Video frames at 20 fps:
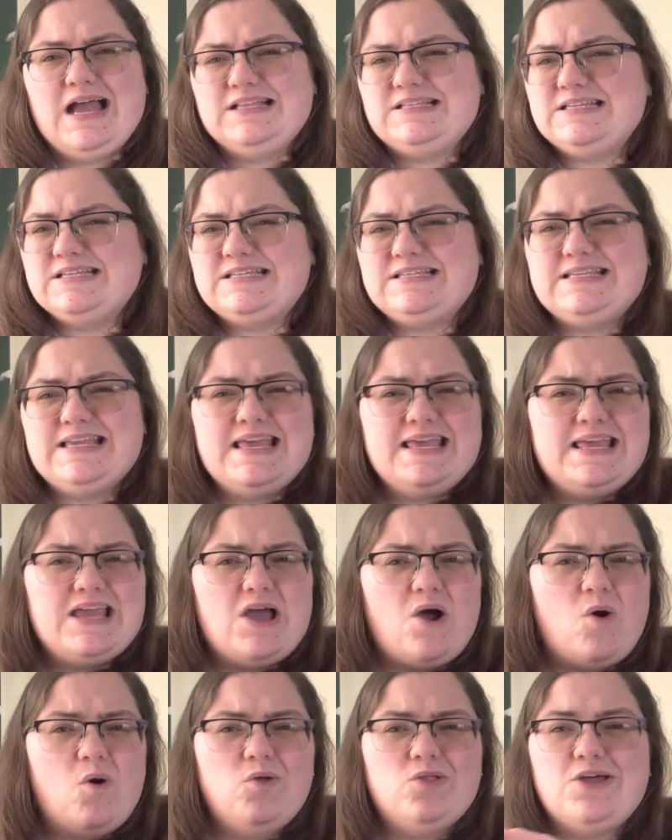to see
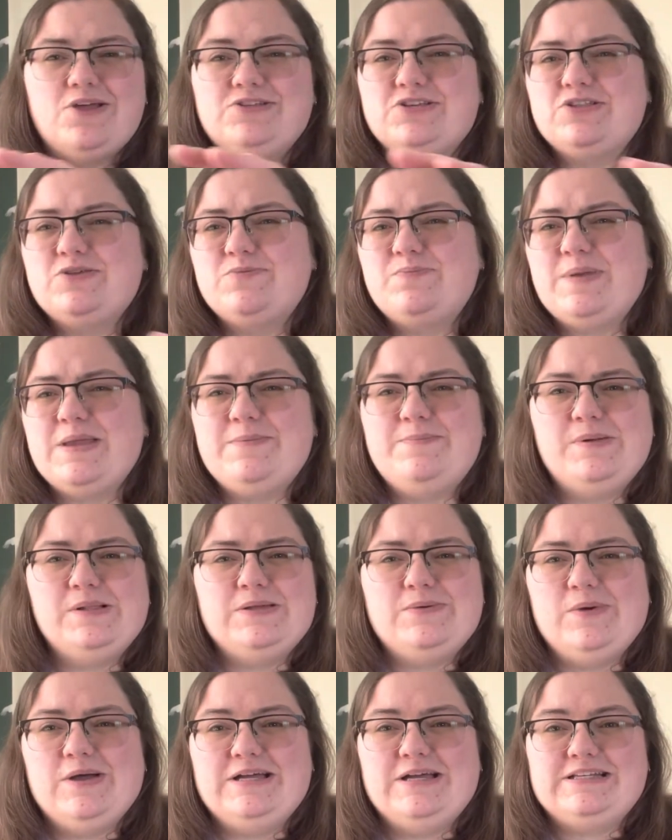all those other people
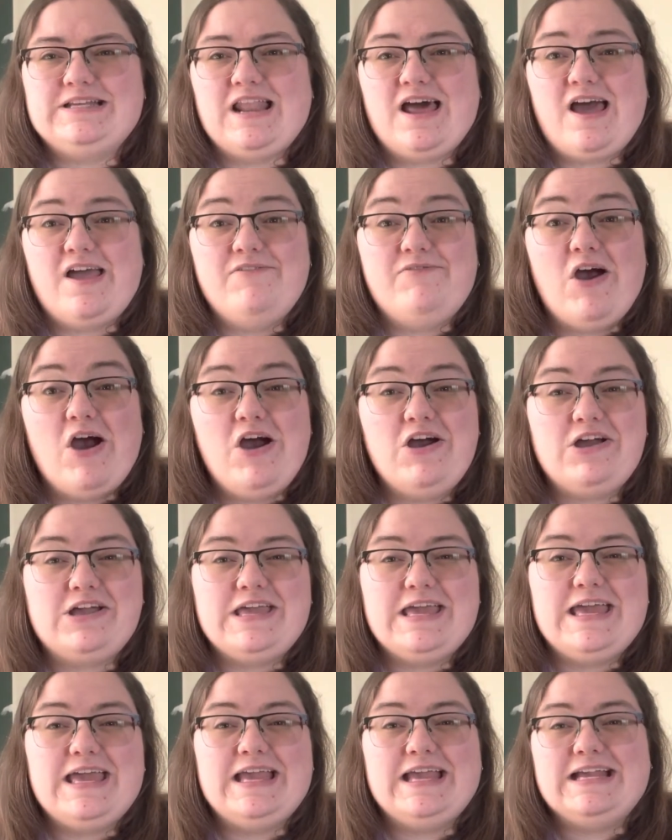at Word Alive
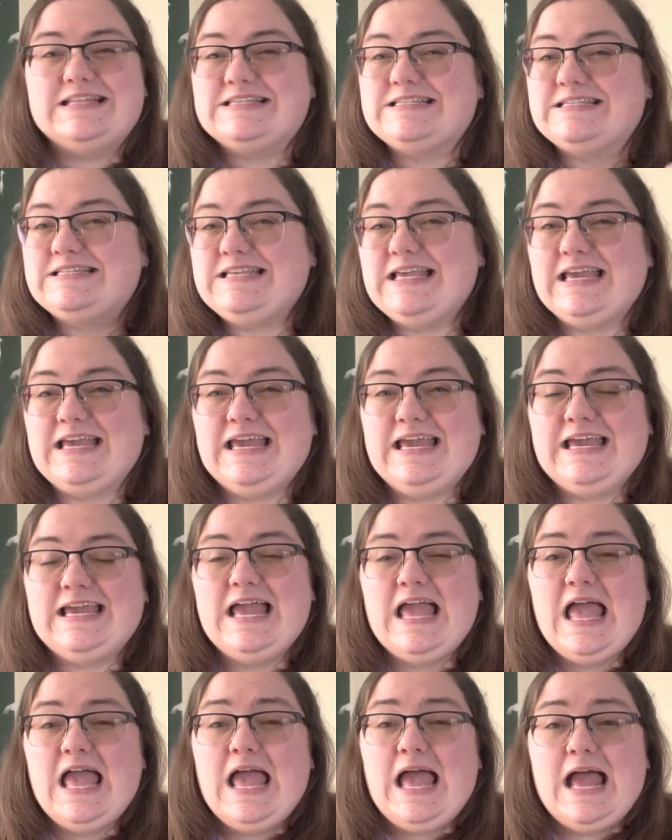hugging and
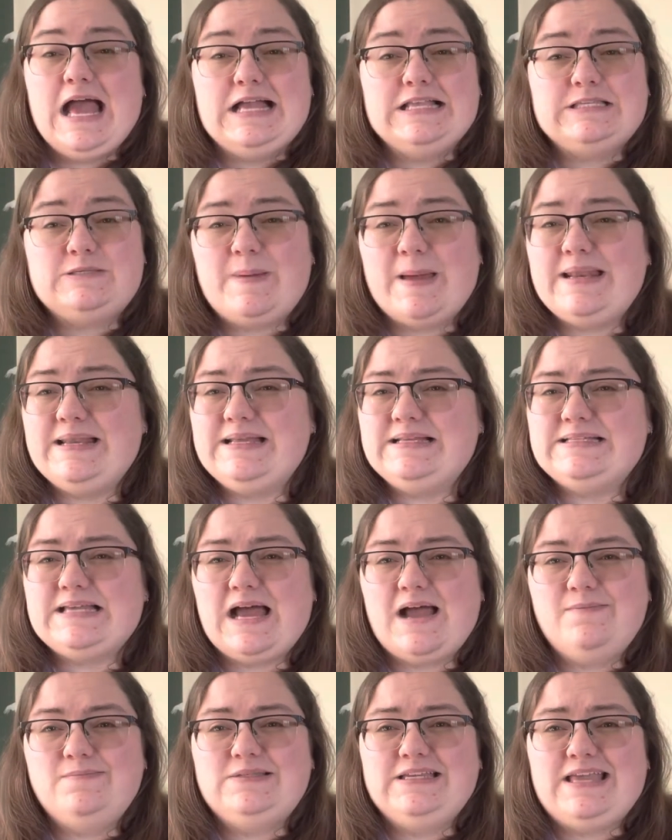singing and spending
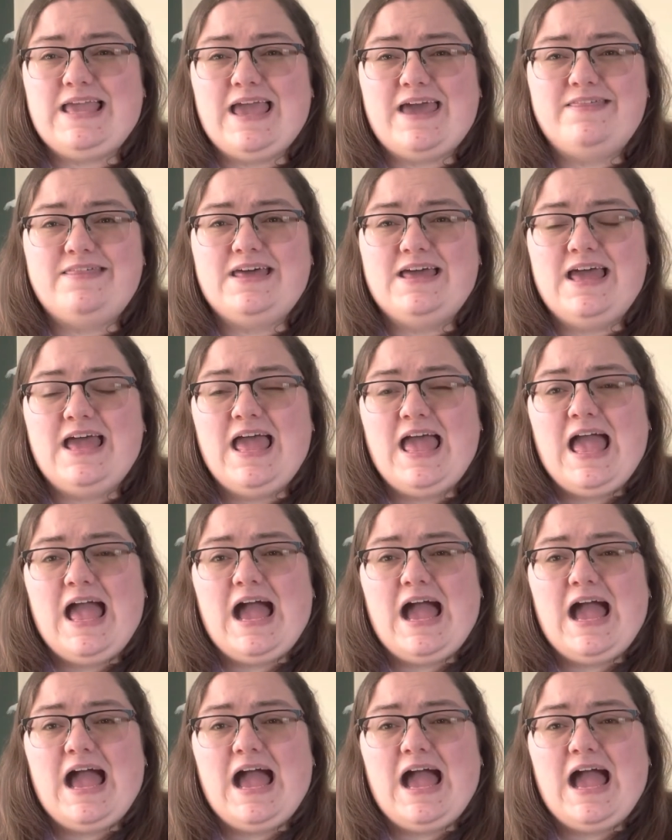time together